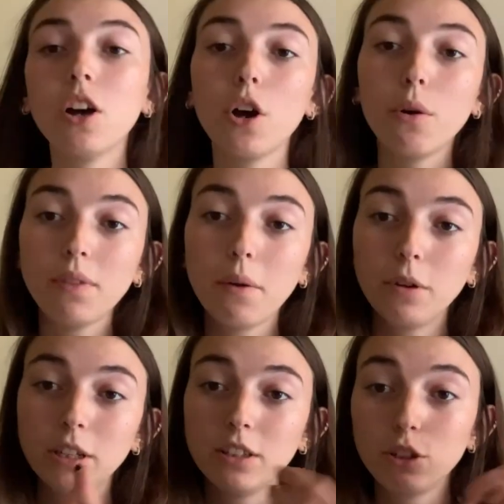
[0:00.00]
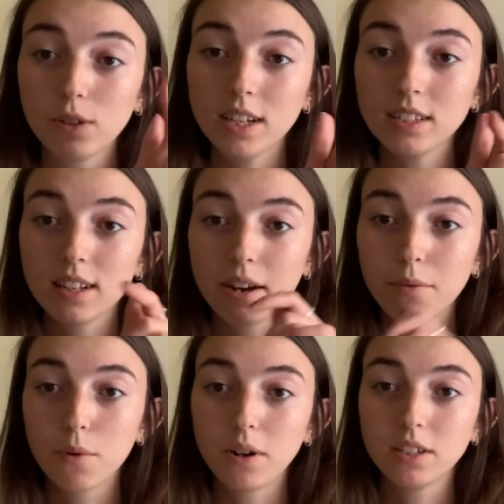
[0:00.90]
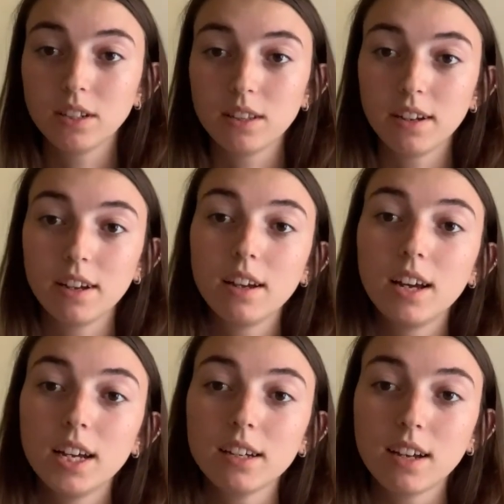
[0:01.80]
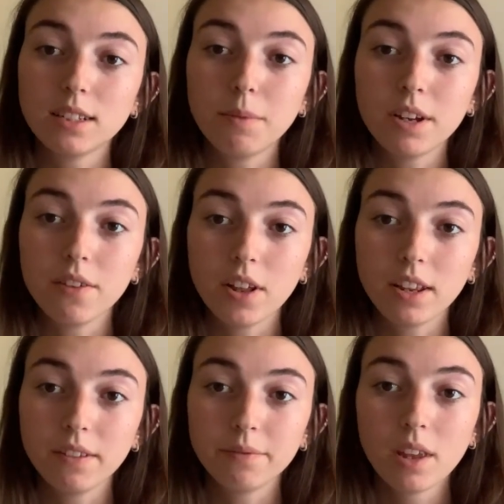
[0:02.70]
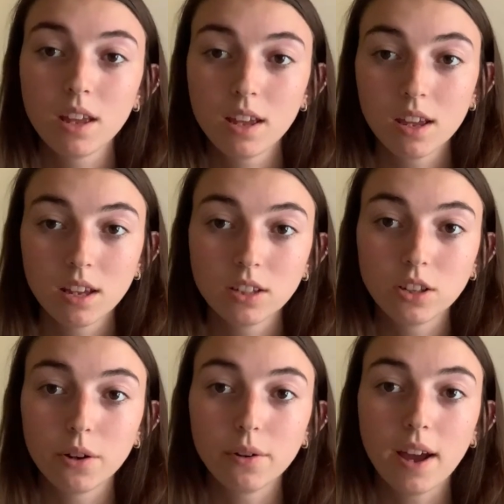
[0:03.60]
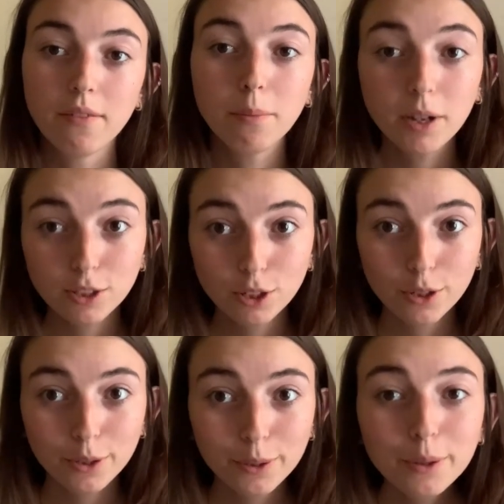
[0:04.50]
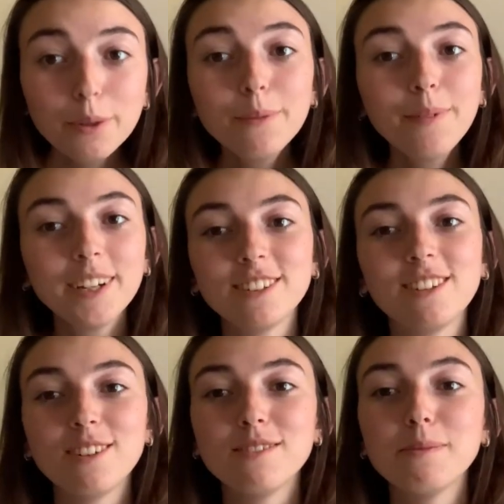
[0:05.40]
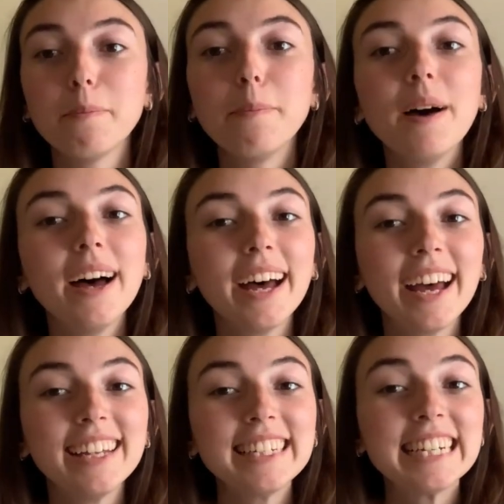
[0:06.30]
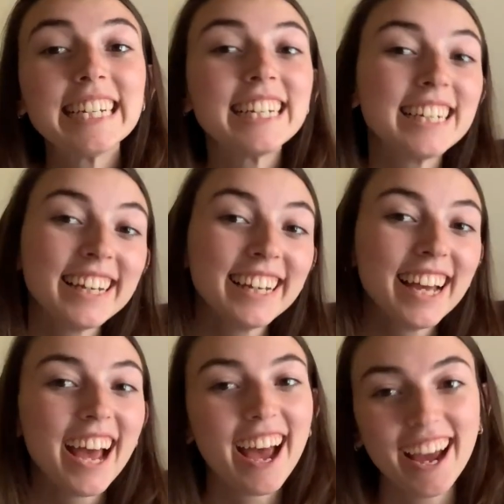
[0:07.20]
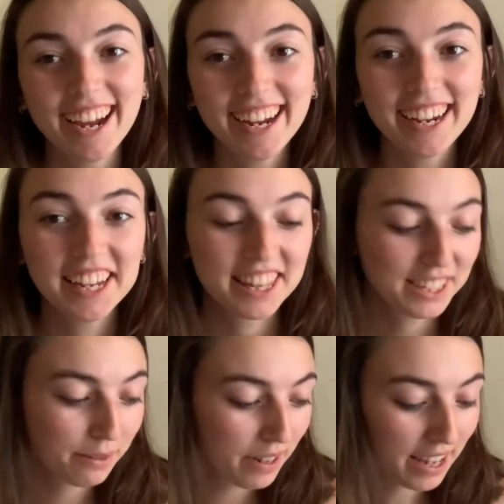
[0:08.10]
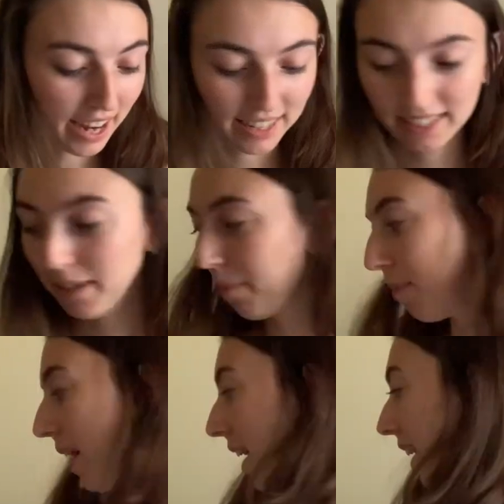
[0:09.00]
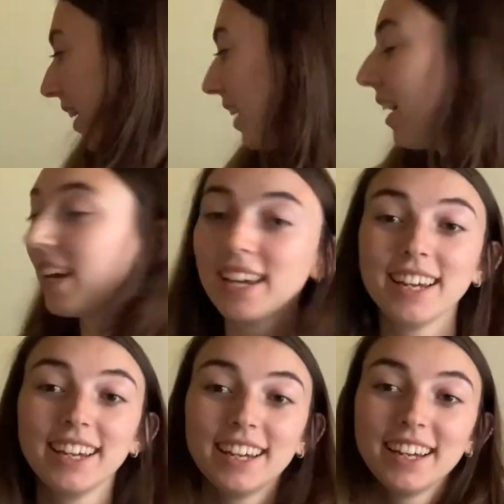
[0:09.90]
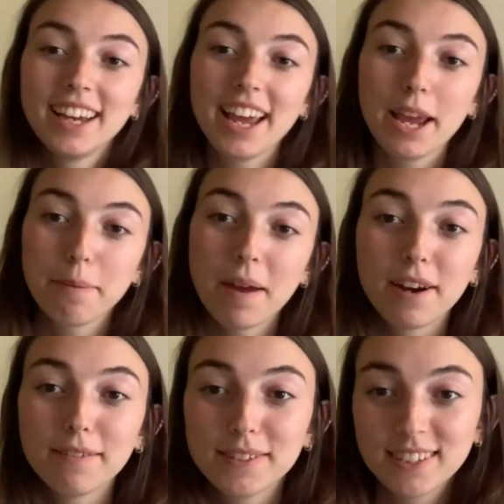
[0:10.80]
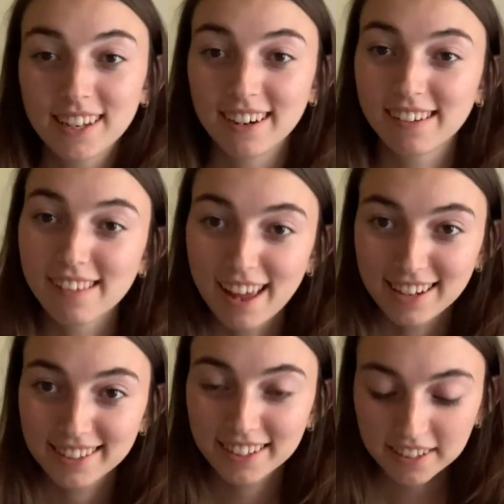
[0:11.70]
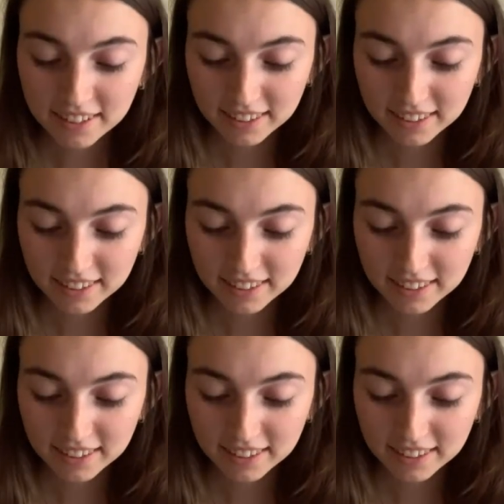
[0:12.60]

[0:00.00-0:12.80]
oh, that one, the dress that I wore to the uh, Casa Machiavelli. So I haven't bought too much clothes, but I, this week I did buy a pair of sunglasses